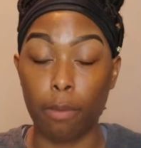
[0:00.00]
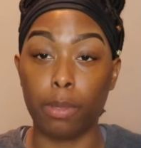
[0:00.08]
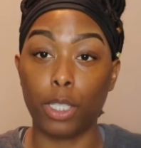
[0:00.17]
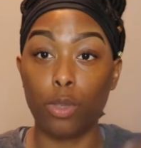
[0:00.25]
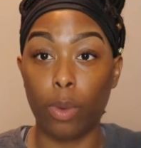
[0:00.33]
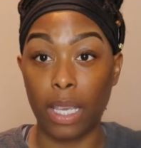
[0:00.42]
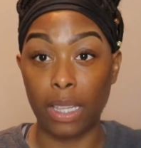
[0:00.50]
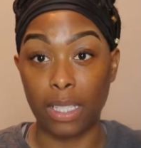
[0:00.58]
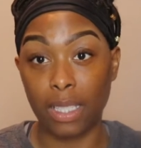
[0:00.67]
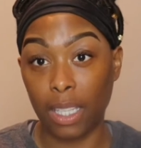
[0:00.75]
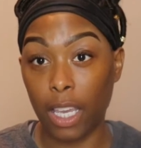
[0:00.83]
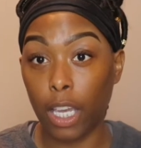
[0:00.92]
between the
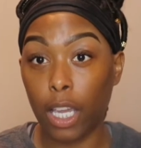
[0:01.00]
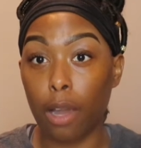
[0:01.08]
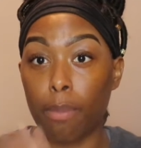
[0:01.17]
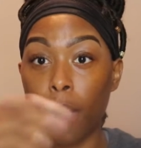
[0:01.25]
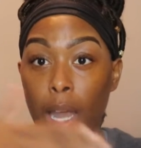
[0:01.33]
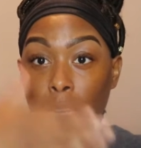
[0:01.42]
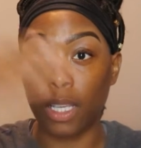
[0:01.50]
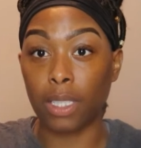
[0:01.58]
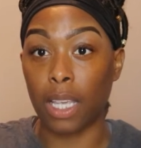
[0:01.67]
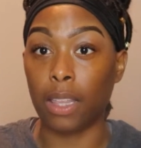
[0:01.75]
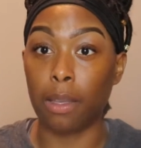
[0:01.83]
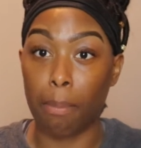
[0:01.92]
skincare
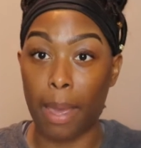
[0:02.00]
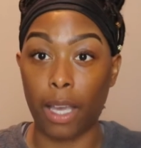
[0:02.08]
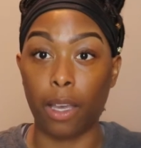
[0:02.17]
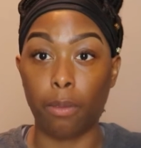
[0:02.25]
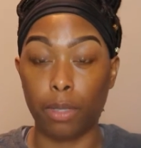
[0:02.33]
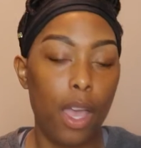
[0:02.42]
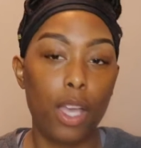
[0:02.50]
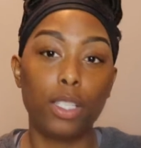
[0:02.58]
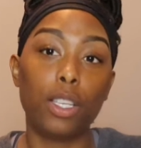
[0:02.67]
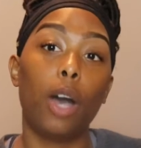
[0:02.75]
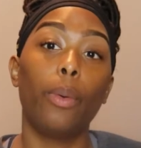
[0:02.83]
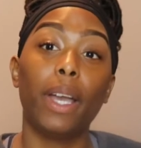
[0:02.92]
products and the makeup.
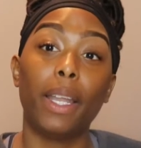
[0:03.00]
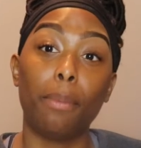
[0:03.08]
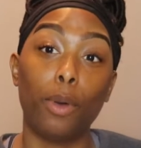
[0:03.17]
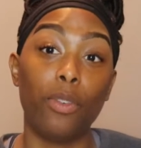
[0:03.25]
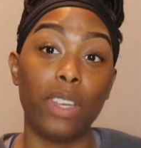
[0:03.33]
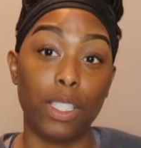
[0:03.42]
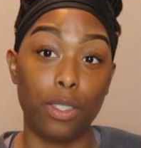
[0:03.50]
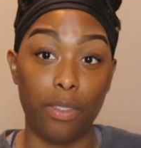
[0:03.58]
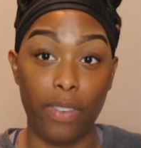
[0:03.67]
So we're gonna move into